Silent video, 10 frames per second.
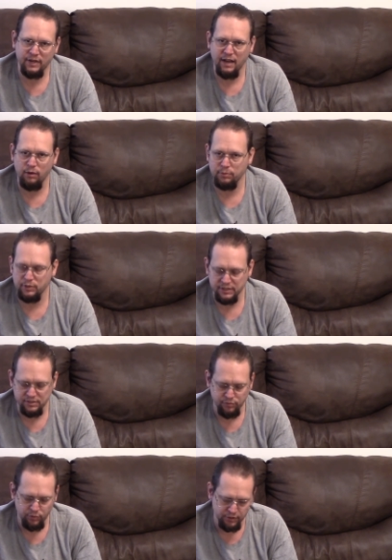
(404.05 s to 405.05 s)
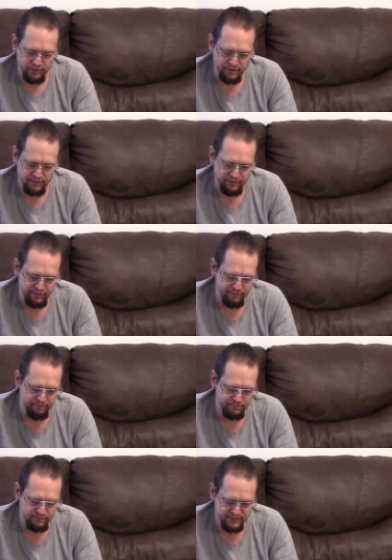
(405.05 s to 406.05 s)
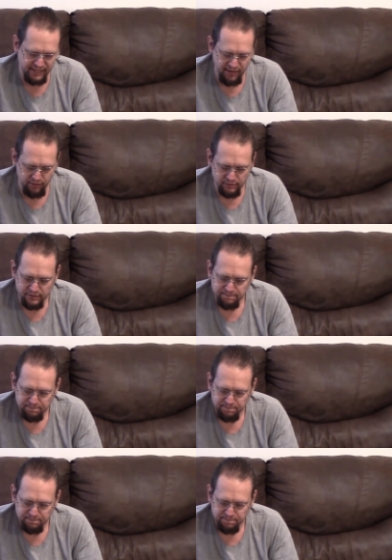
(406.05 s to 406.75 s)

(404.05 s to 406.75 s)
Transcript: outputs for the sound.